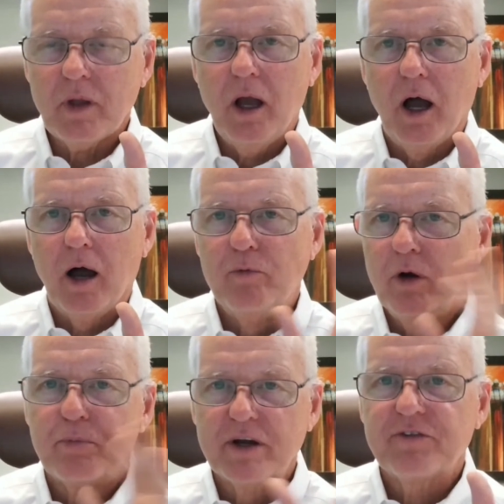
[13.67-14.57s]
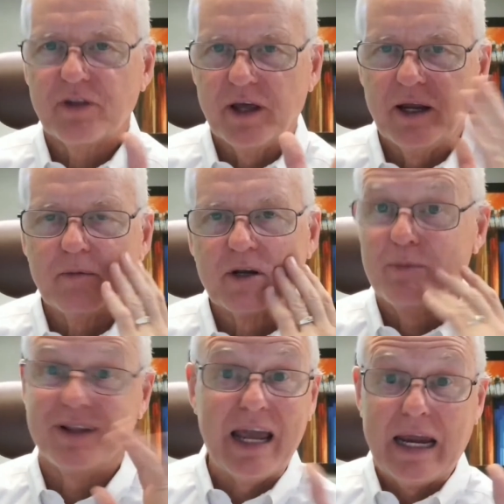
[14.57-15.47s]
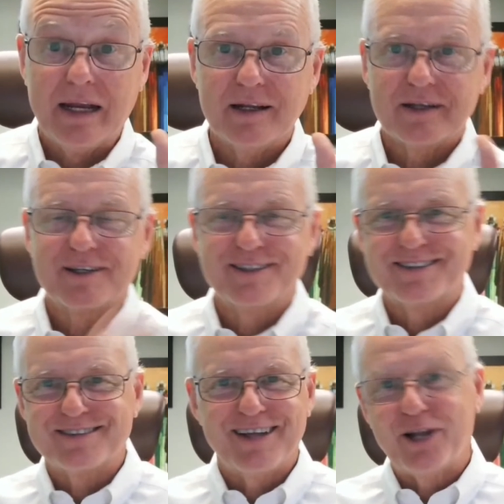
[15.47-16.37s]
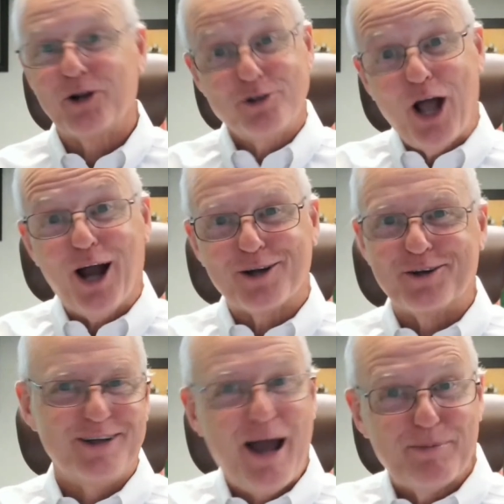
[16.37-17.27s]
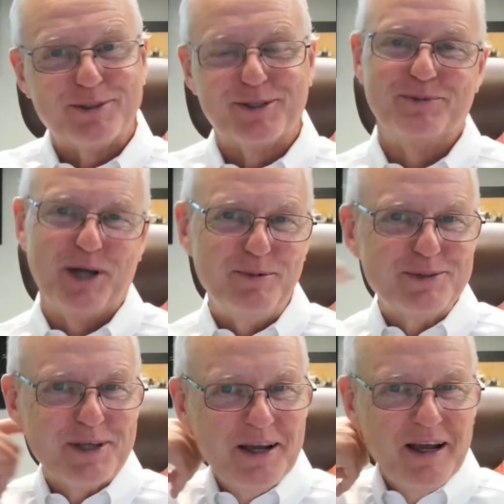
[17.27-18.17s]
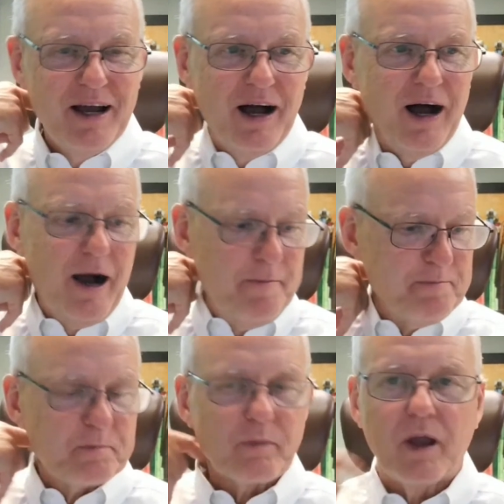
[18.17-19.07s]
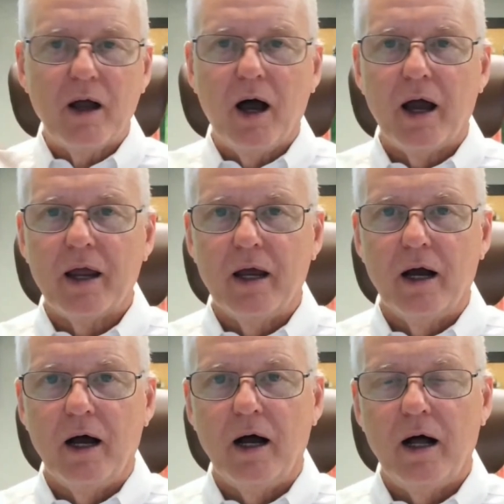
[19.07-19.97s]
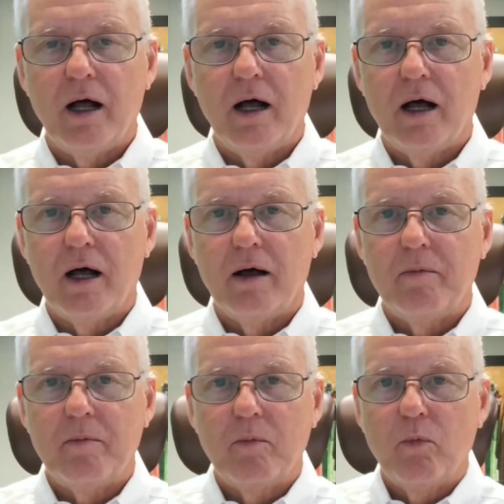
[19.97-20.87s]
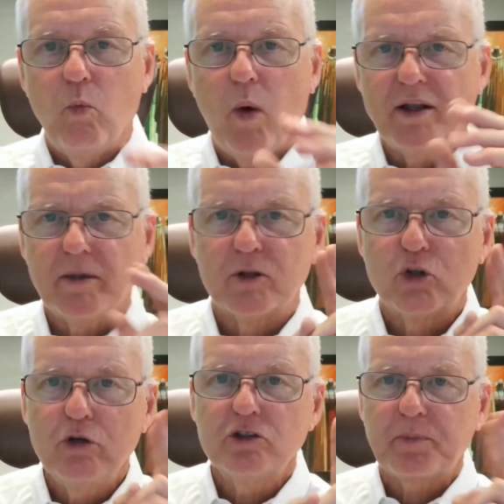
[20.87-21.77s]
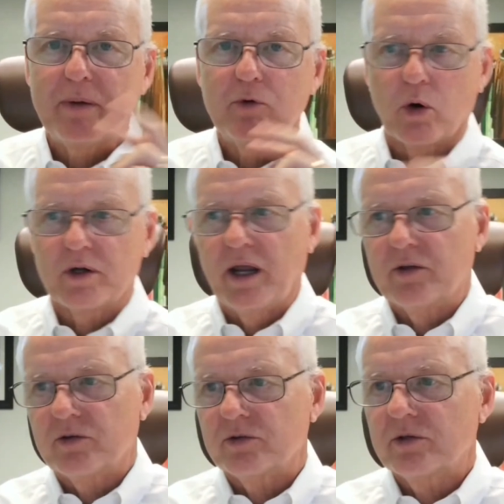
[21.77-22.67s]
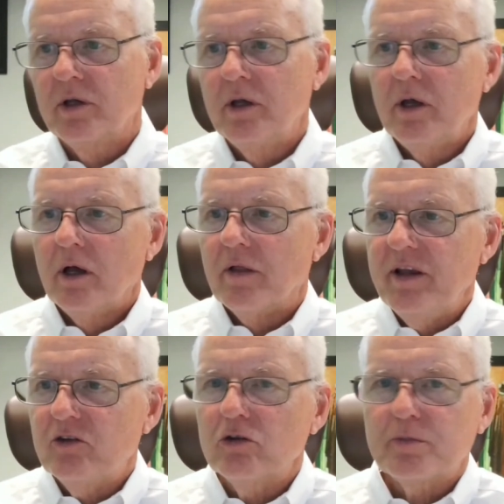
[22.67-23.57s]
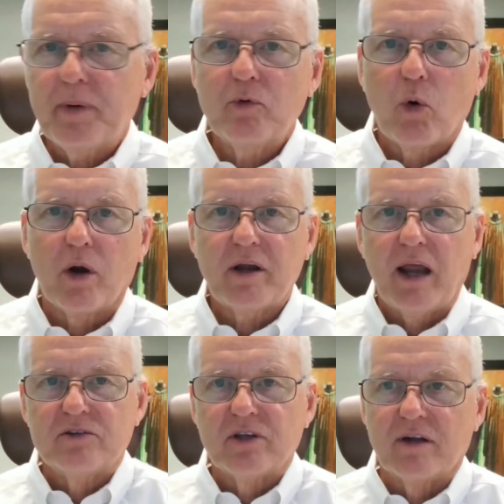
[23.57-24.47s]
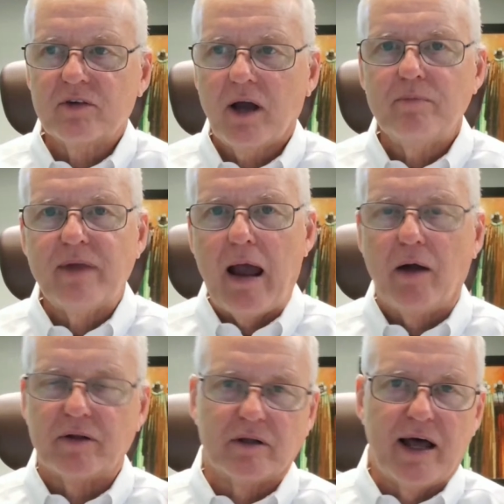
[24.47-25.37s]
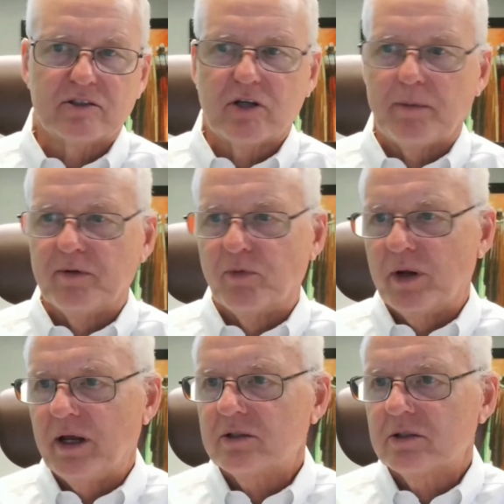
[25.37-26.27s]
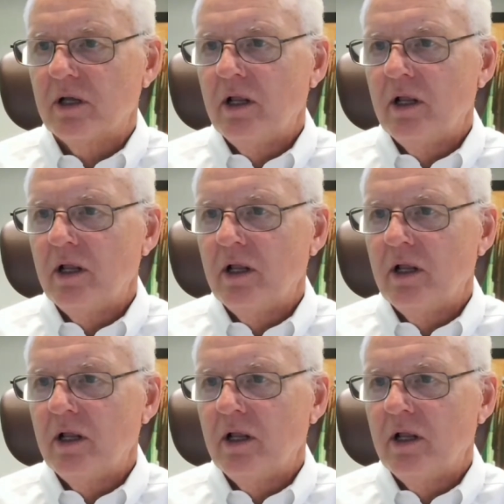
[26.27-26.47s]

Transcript: real briefly, because I'm late, because I had to go to the doctor. It happens sometimes. I want to have two Supreme Court cases. These two Supreme Court cases that have come down in the last couple of weeks